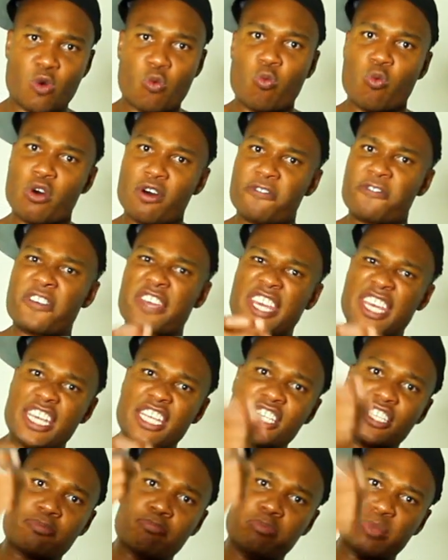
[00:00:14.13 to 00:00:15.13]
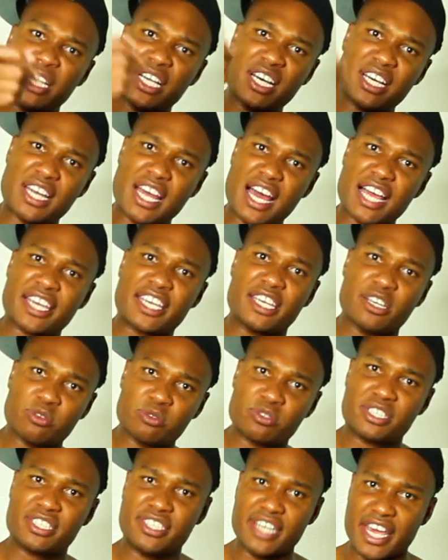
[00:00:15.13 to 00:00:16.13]
One for each blood I
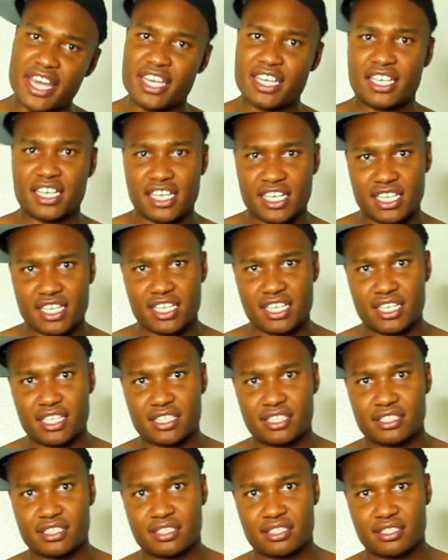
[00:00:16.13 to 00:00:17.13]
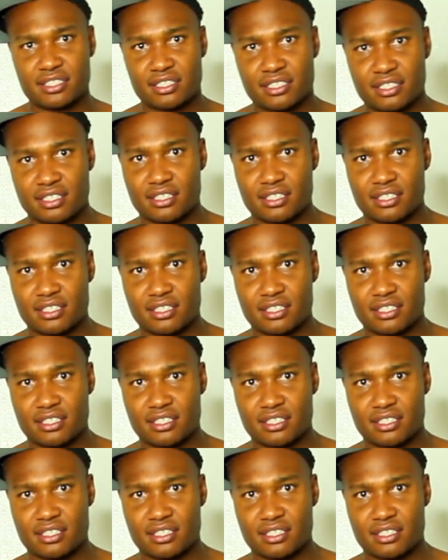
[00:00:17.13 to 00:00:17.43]
killed today, cuz.